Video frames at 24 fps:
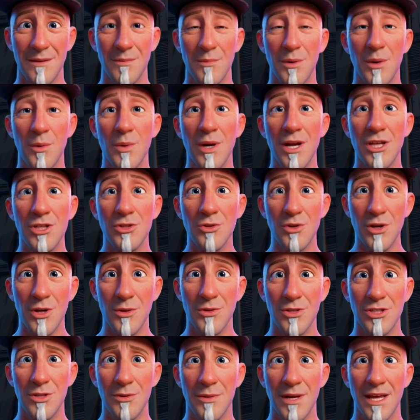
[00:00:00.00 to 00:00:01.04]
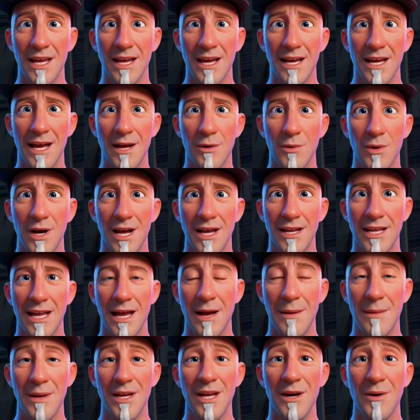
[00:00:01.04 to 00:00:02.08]
but which rooms appear and where they
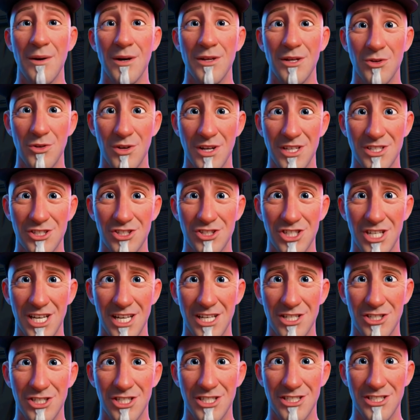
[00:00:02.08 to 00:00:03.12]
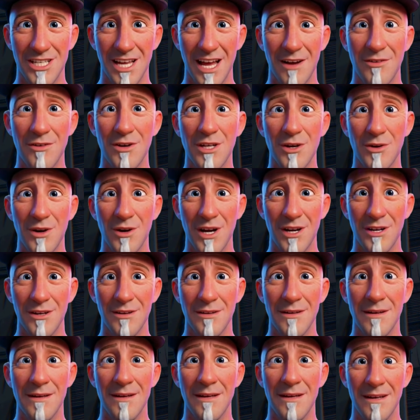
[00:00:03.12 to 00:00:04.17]
appear on the grid changes every run.